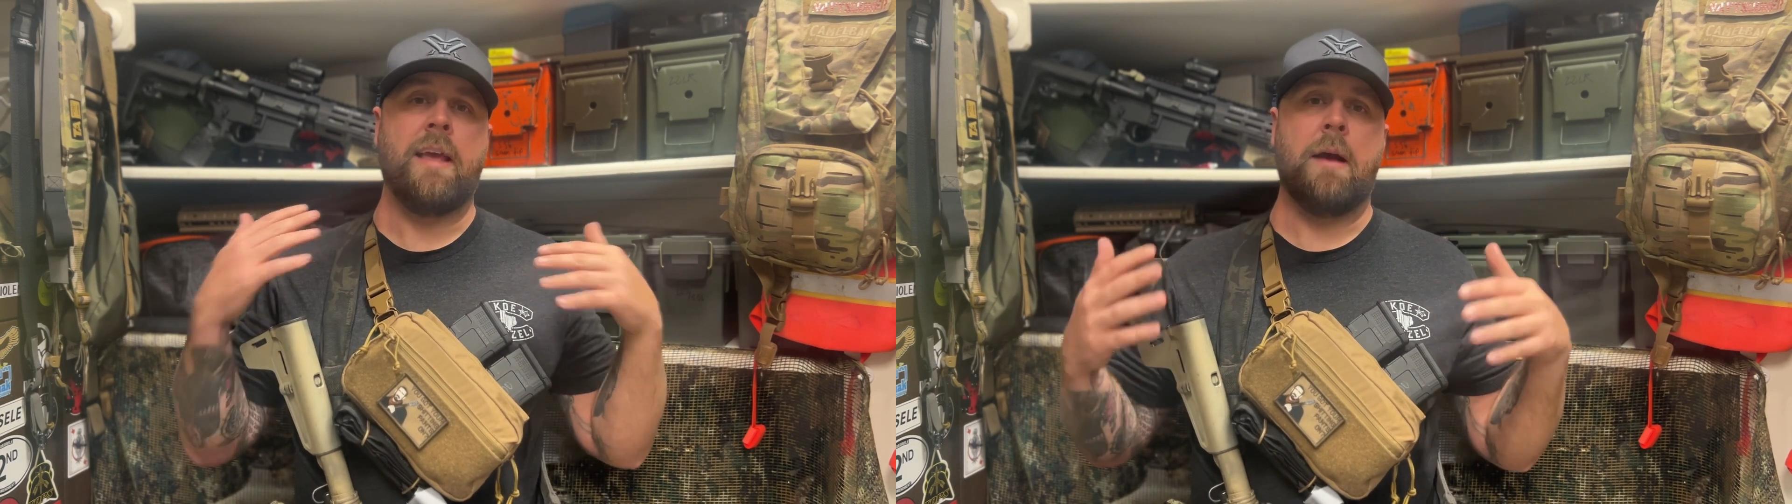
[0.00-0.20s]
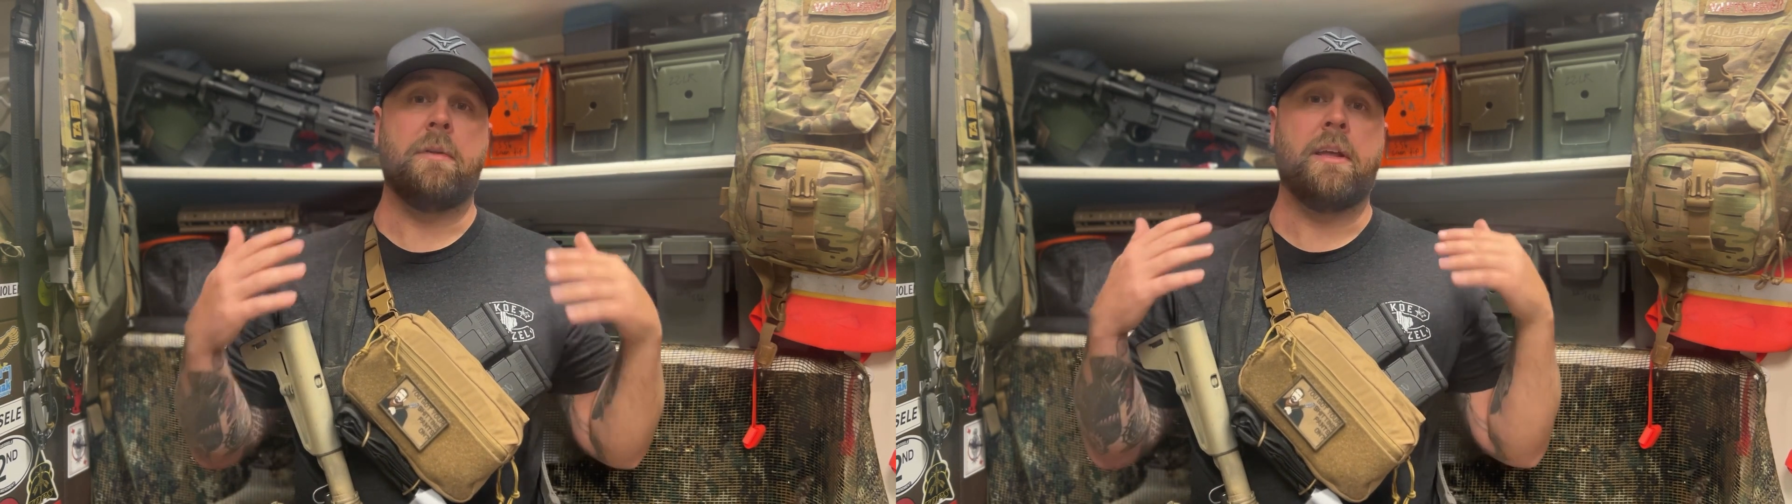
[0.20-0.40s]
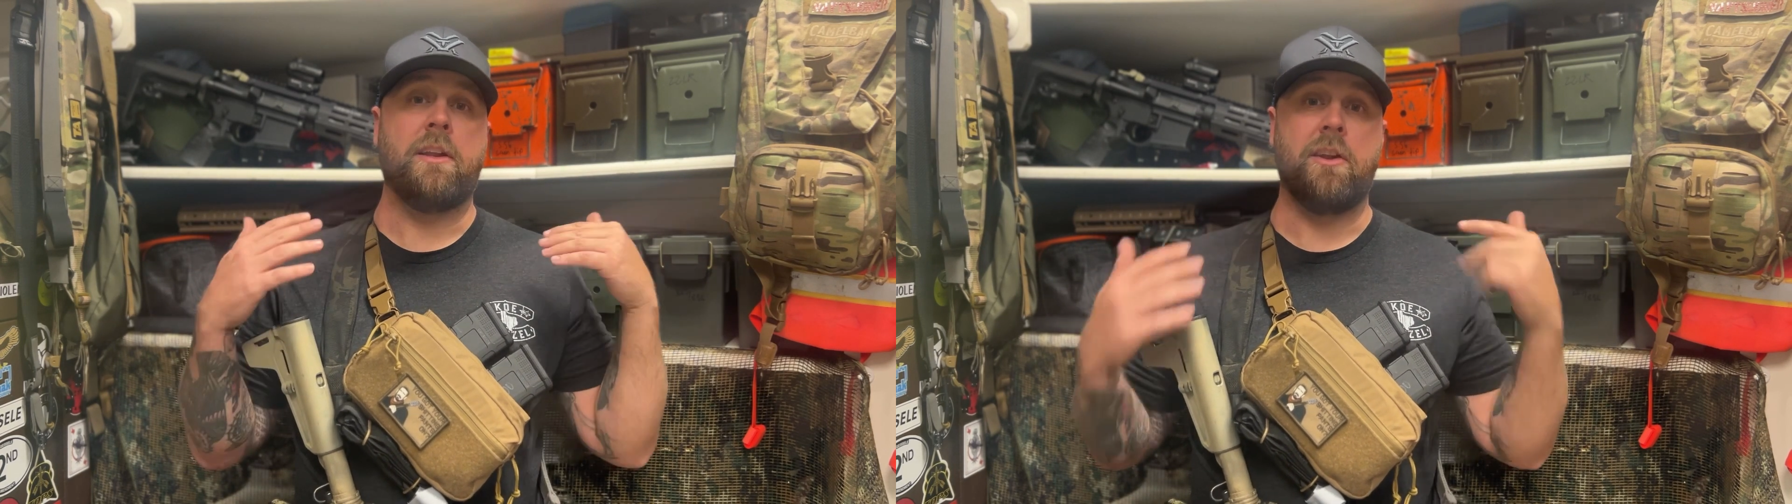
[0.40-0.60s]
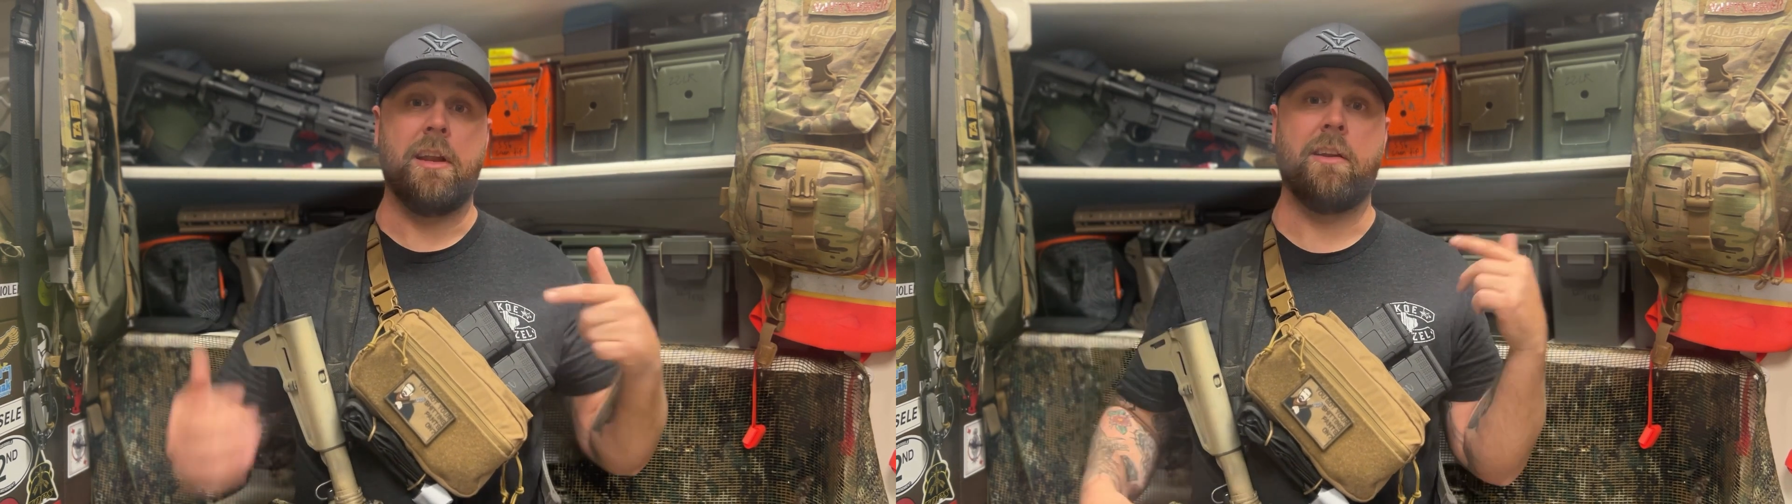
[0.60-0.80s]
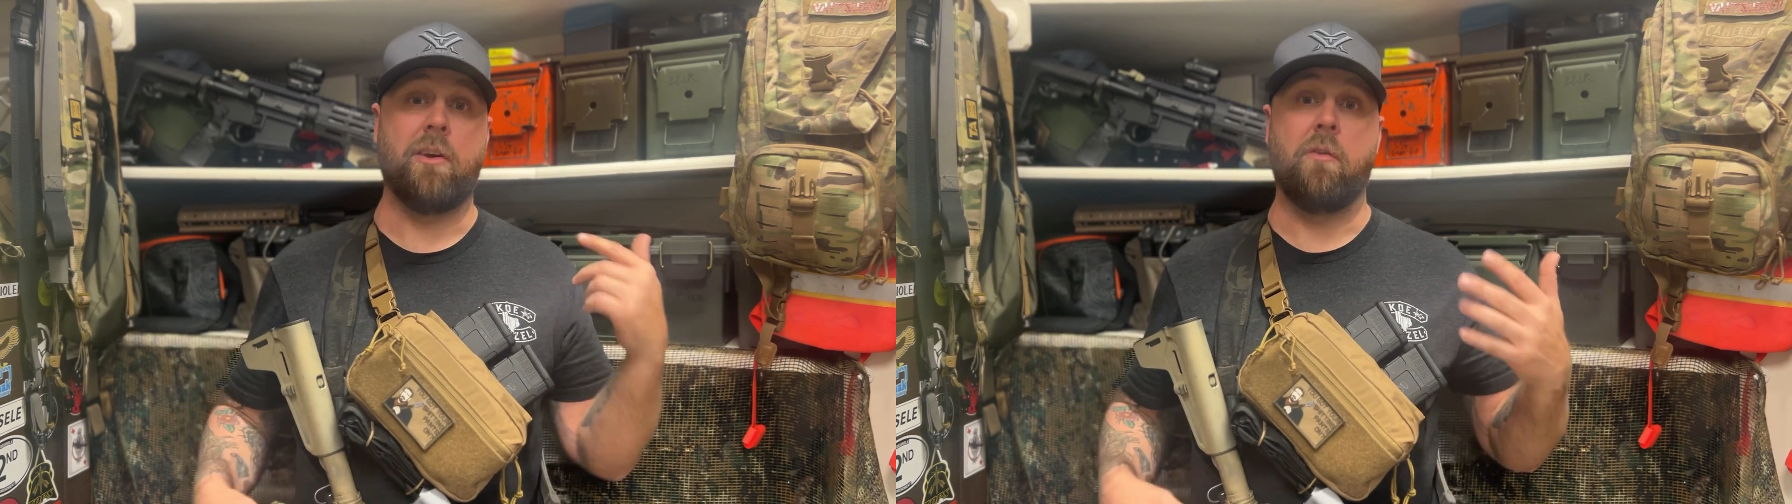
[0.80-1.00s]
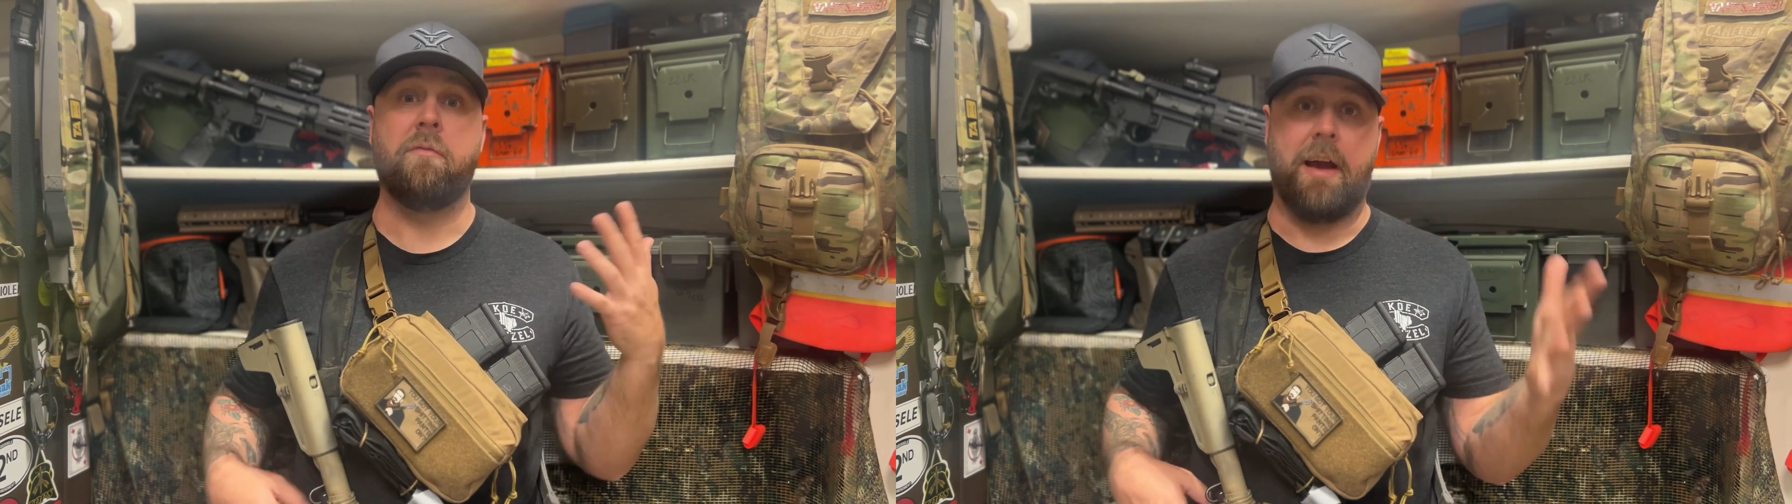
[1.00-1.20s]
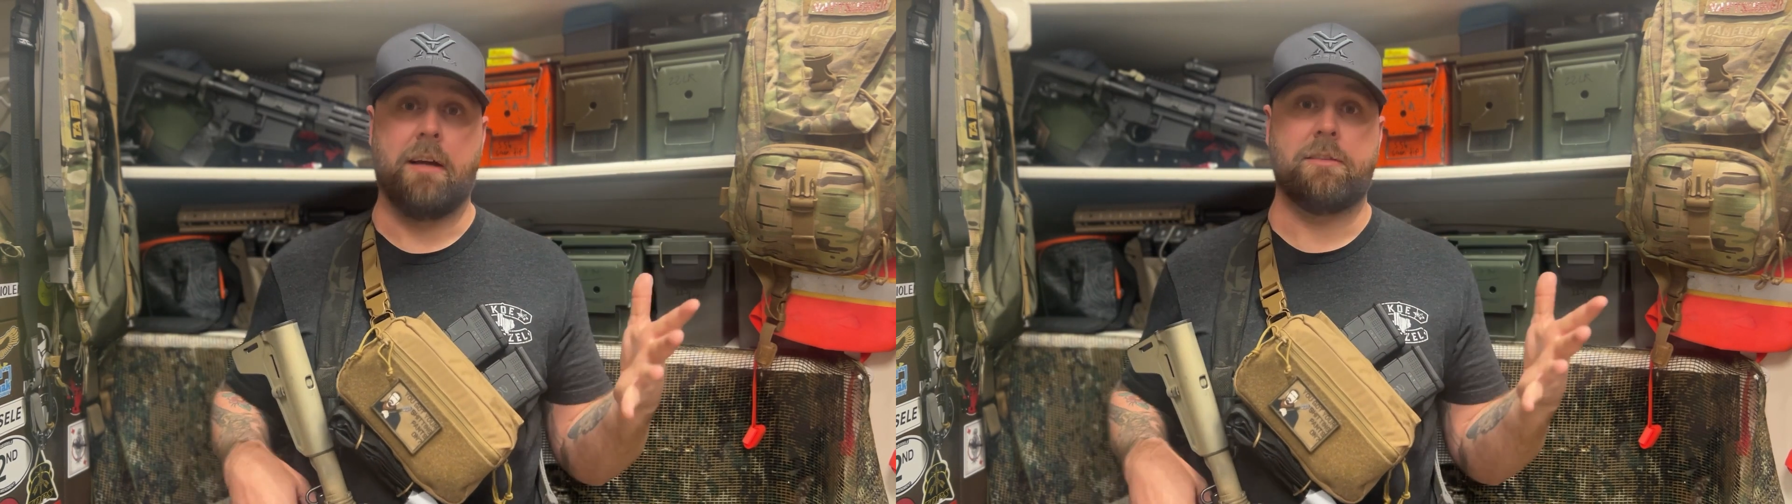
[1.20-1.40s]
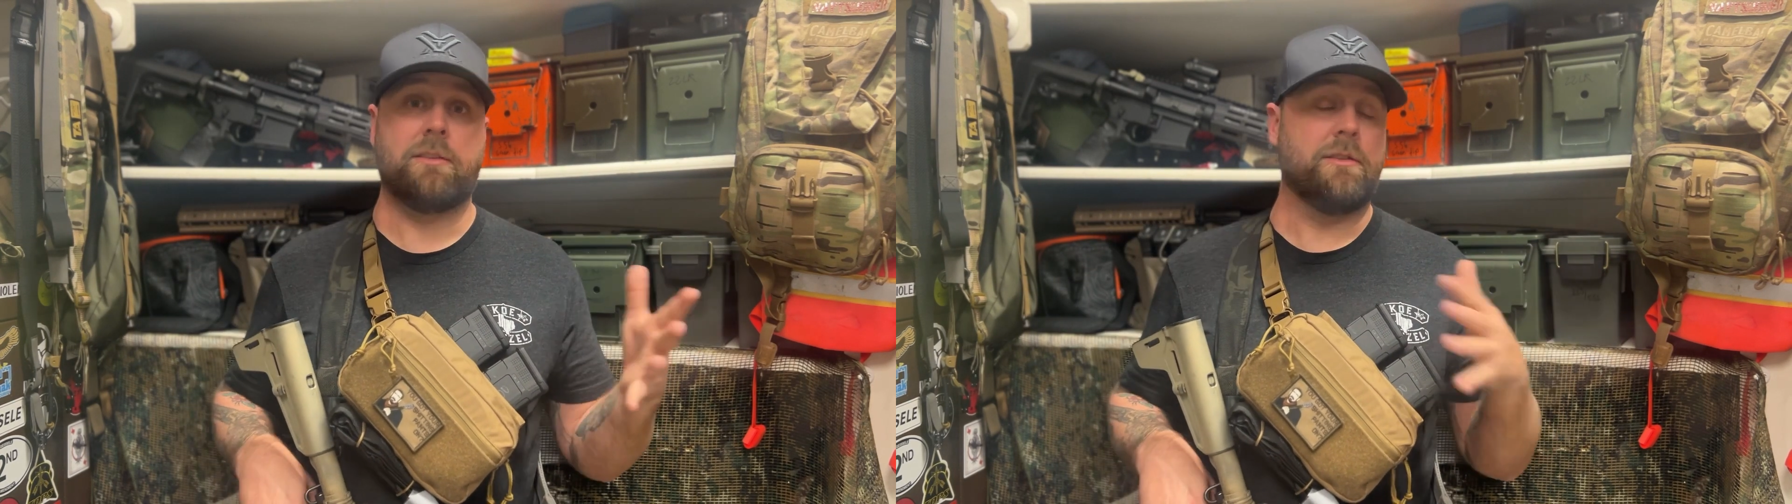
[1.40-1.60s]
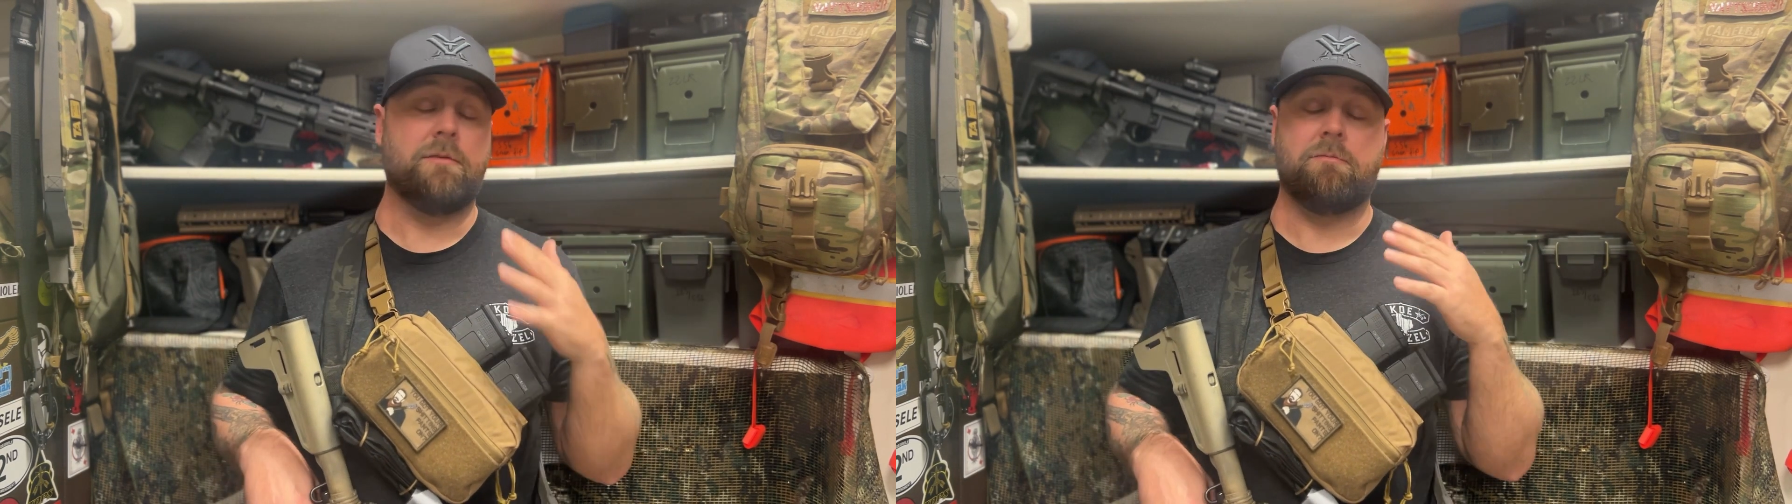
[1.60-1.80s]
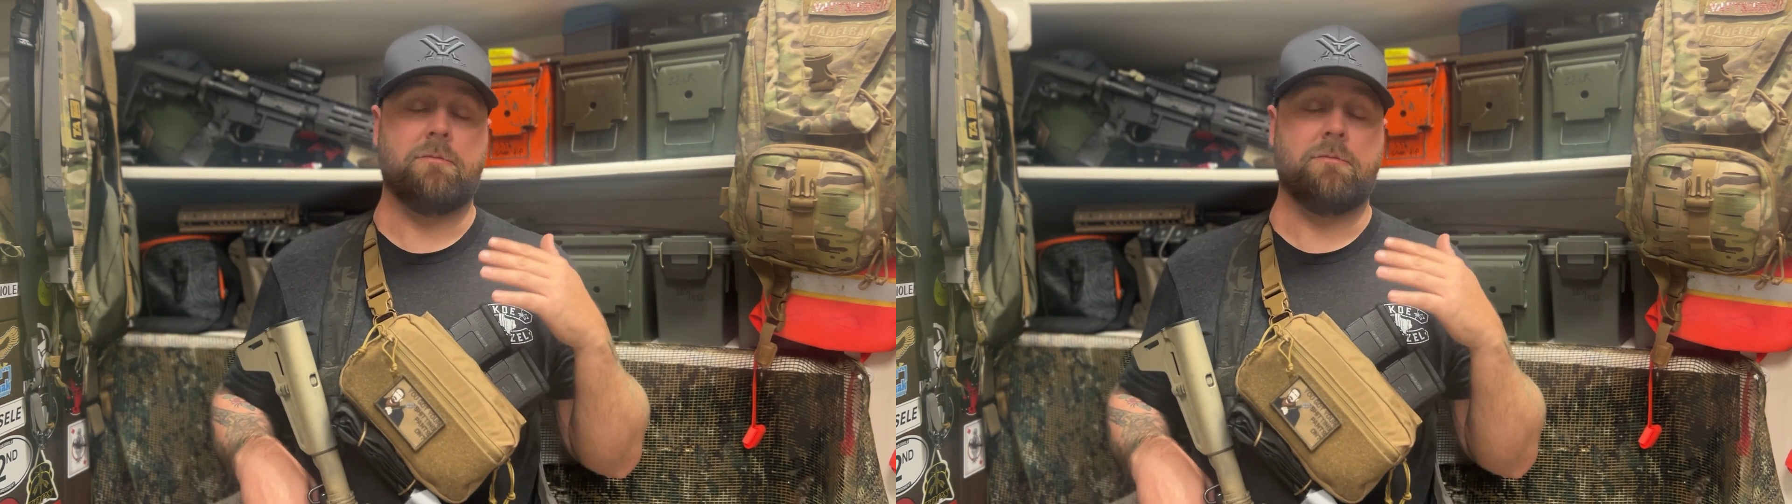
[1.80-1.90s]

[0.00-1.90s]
happening and you need to go fast.